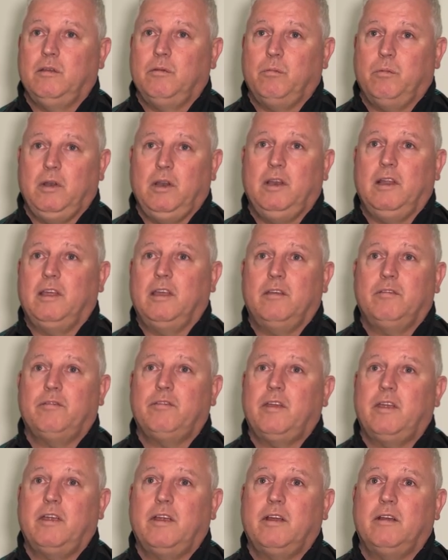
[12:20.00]
will leave
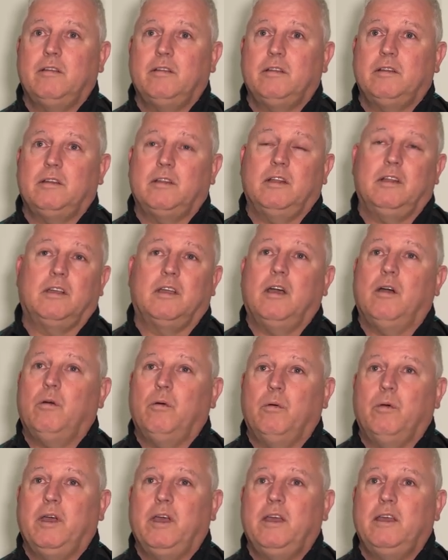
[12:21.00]
here, they'll go
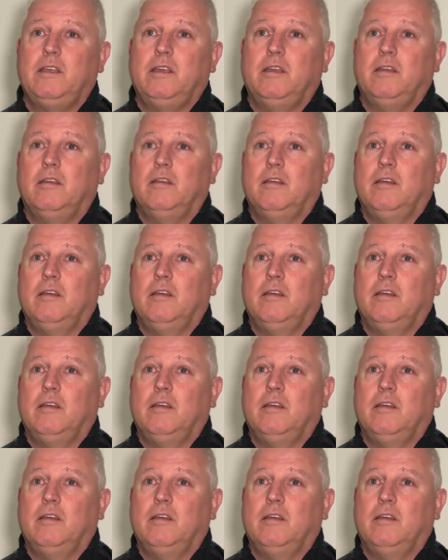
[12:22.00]
away,